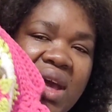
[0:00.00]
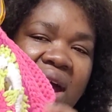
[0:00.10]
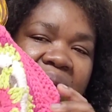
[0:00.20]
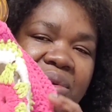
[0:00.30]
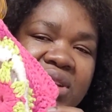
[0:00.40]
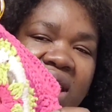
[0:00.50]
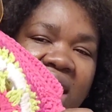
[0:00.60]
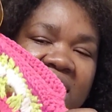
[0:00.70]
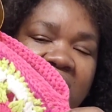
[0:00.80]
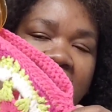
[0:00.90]
I wish I
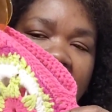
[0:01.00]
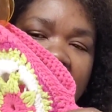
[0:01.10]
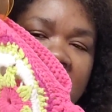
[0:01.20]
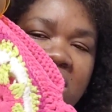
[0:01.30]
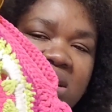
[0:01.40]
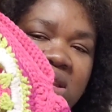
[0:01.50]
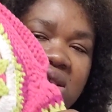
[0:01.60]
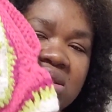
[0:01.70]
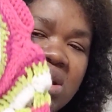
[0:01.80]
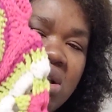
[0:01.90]
had cotton in
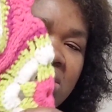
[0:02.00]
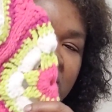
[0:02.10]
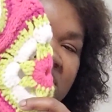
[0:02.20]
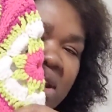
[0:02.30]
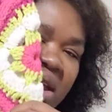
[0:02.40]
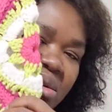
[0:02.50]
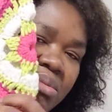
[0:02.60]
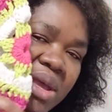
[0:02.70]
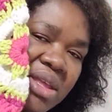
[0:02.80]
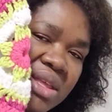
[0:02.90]
these colors that I could
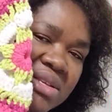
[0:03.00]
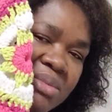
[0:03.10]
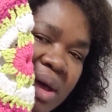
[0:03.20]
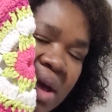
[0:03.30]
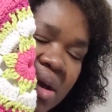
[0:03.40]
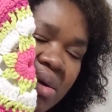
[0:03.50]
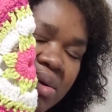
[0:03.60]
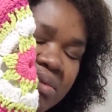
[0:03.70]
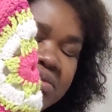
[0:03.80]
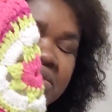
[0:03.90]
make this bag out of.